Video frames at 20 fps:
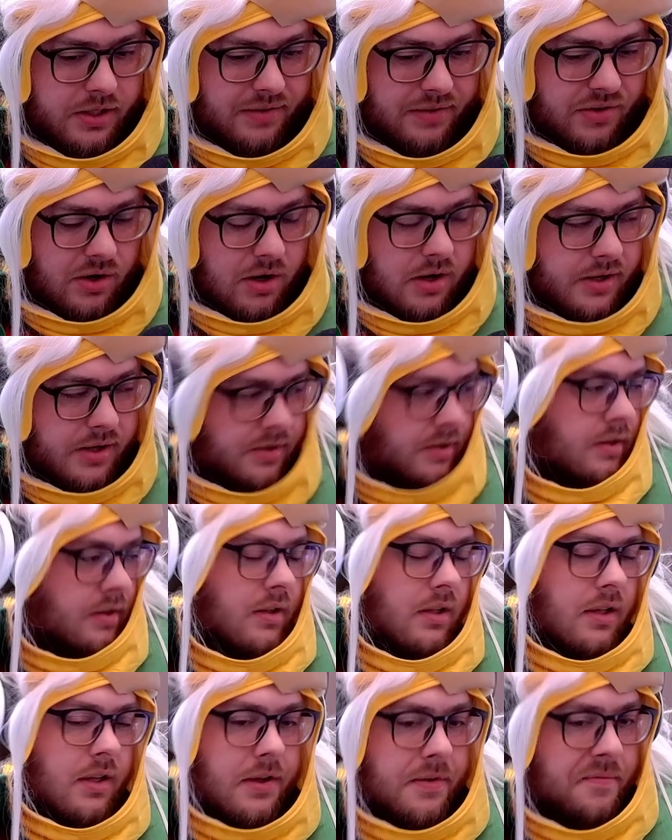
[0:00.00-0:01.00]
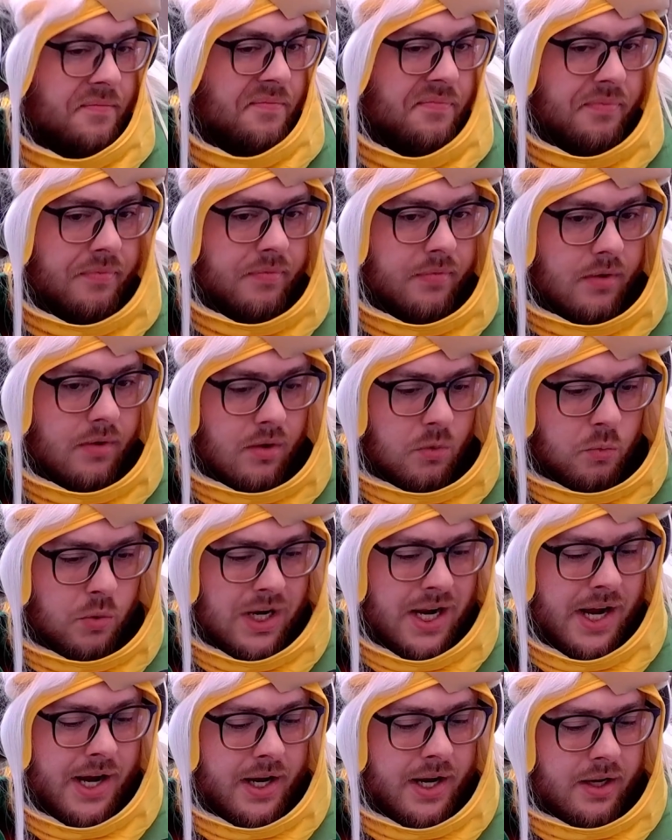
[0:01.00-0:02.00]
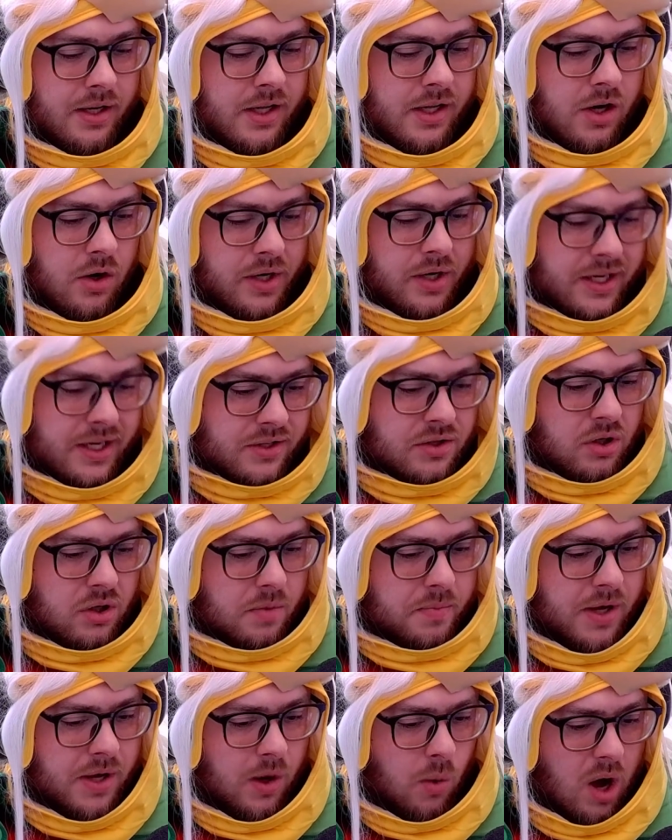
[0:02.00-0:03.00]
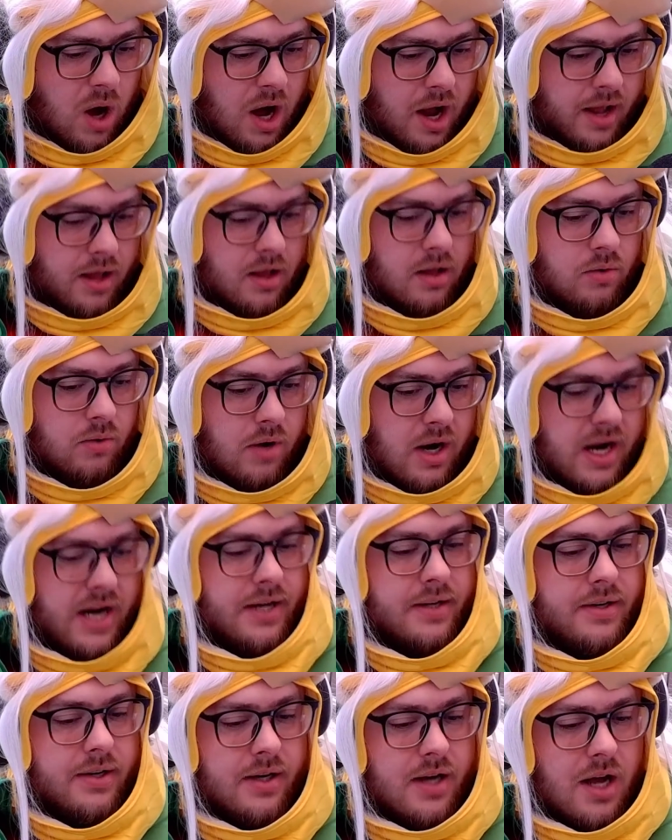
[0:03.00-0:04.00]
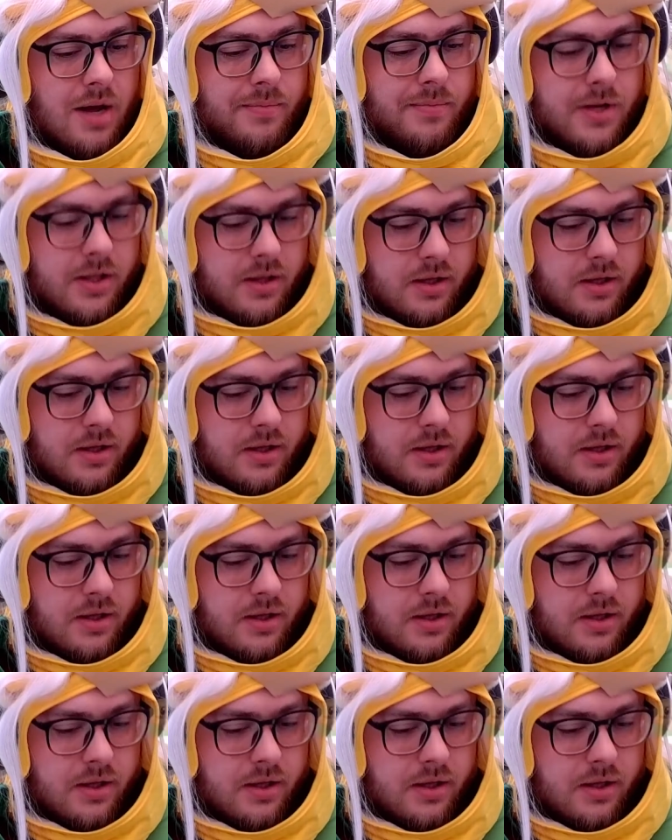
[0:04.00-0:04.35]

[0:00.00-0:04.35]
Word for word: verdict? When I, and it took me a while, right, to come to